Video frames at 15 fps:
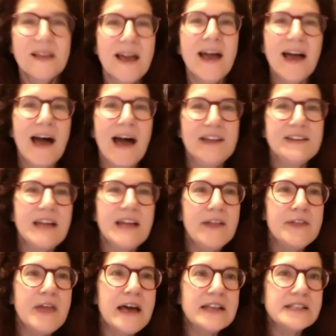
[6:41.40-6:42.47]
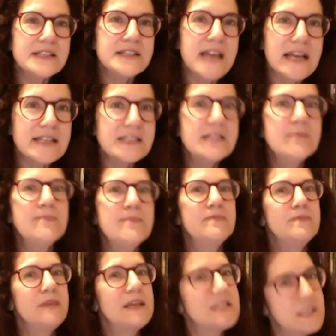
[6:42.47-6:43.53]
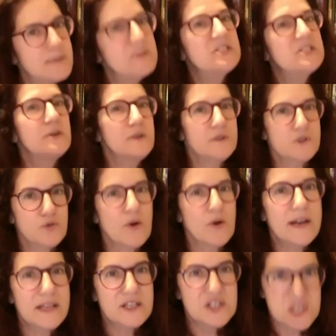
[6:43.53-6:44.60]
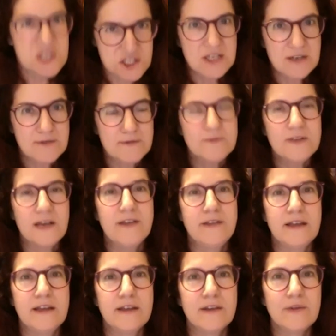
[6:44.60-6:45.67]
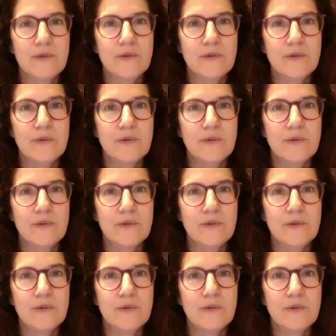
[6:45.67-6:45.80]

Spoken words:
And that's the materials writing shift, I think,